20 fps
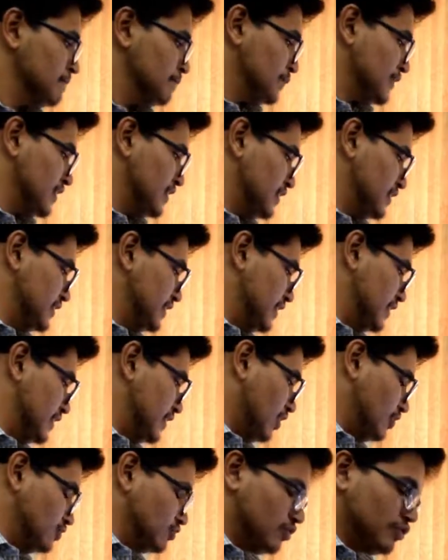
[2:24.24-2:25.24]
Then it
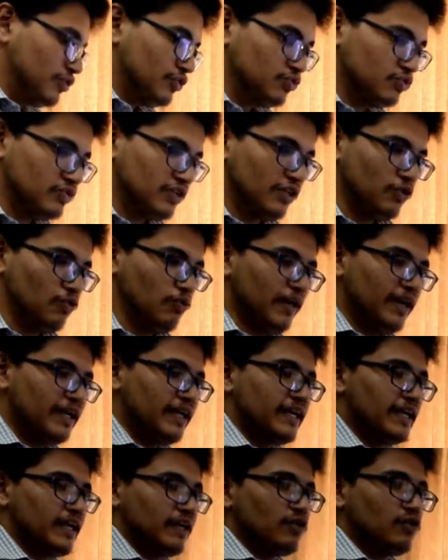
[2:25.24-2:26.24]
also used a
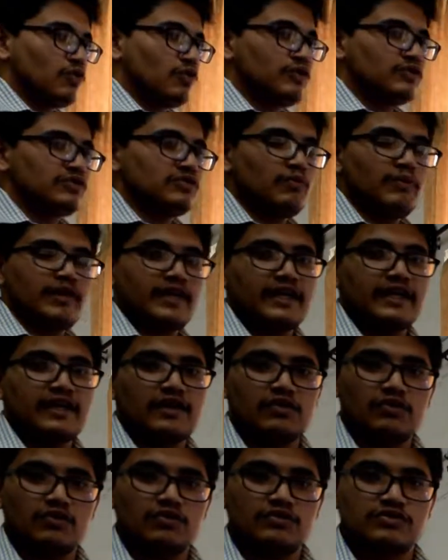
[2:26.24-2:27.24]
pneumatic controllers. Pneumatic
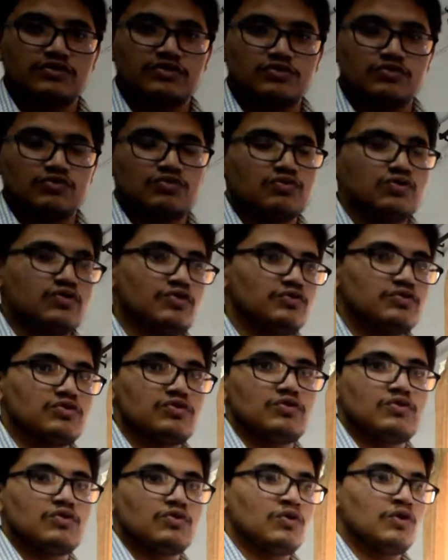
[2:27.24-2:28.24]
controllers used
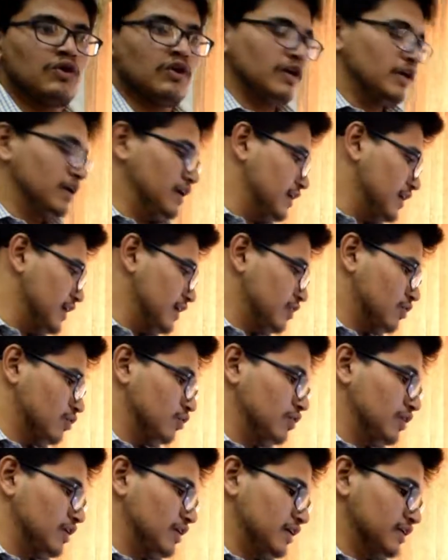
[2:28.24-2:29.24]
to
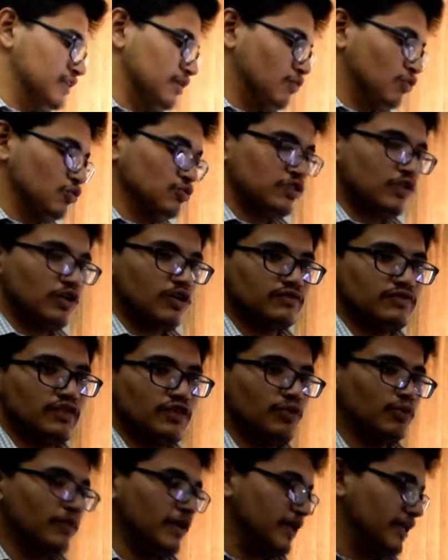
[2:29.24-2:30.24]
control the motion of the
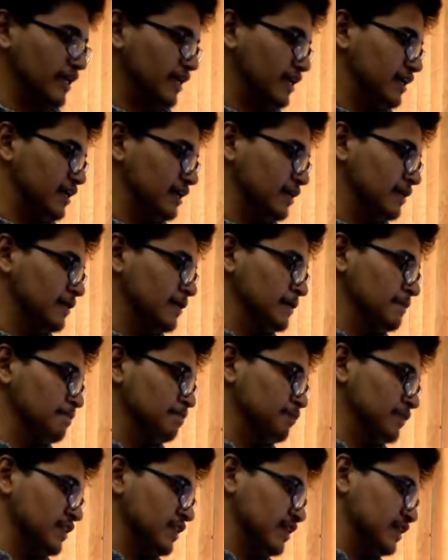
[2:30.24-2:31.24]
pneumatic.
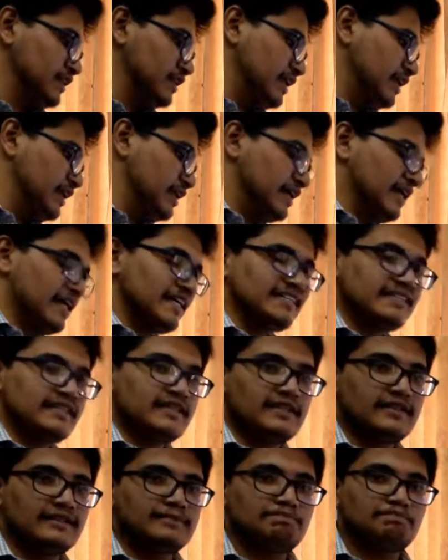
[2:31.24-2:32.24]
Then it has
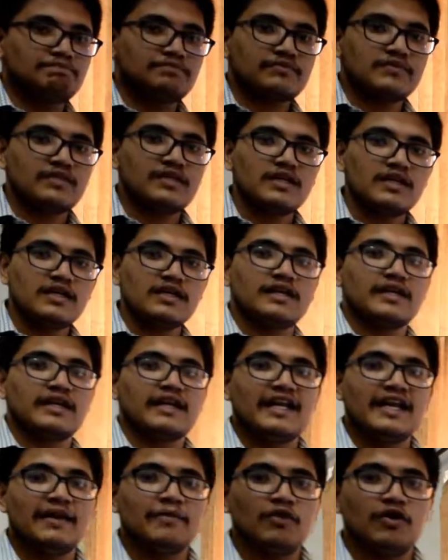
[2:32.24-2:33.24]
a
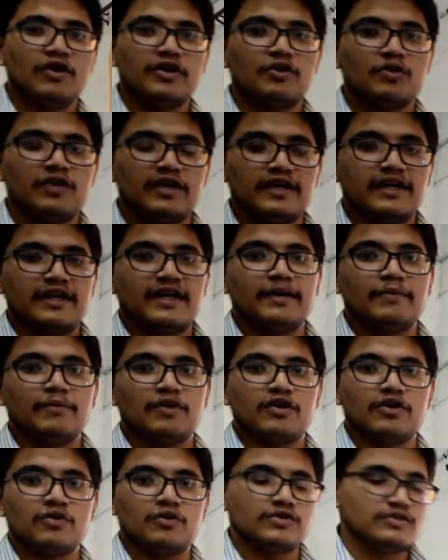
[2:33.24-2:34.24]
relay module. A relay
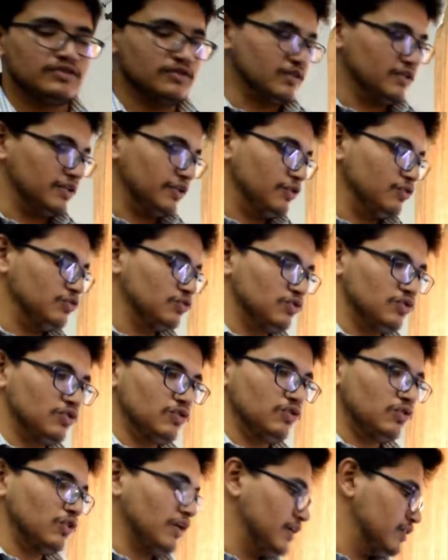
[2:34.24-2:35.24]
module is used to
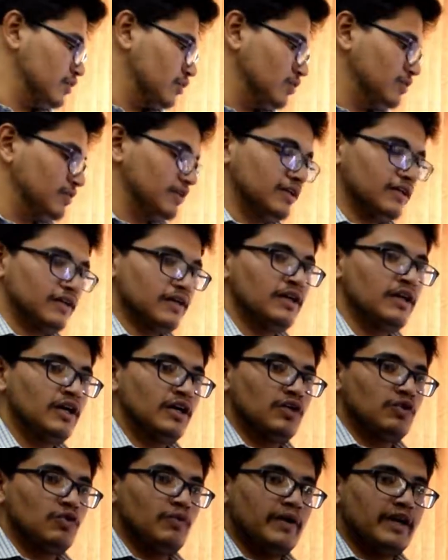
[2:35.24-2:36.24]
control the
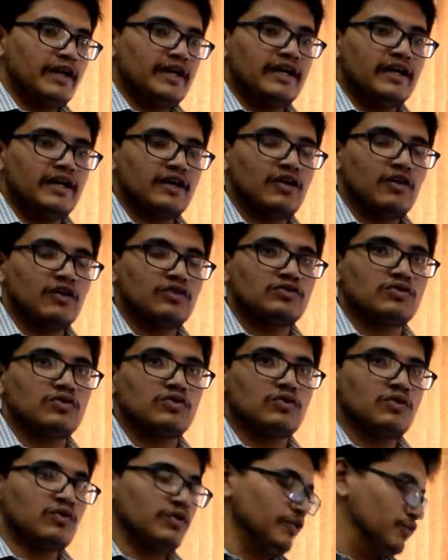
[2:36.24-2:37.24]
pneumatic and
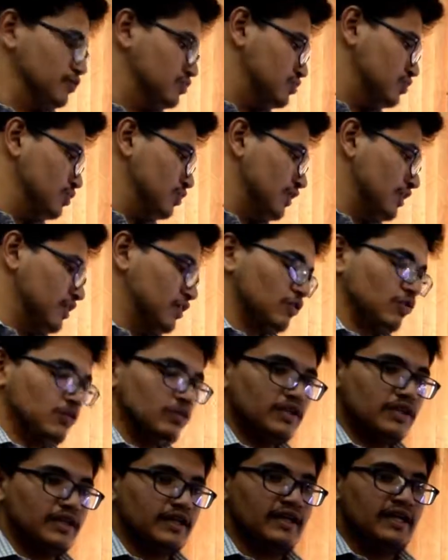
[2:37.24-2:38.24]
also used to control
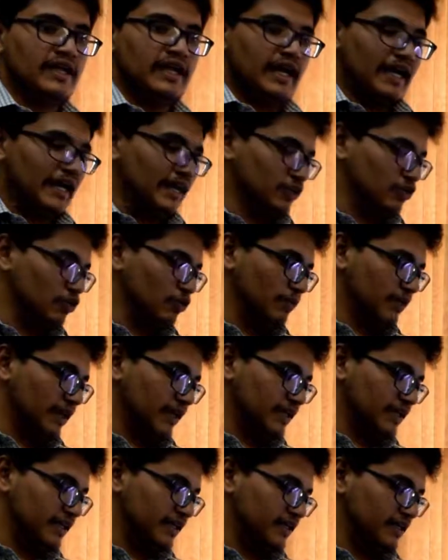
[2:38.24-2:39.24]
the
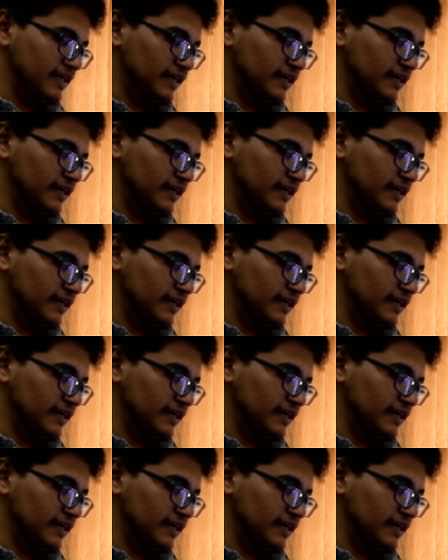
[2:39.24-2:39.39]
electromagnet.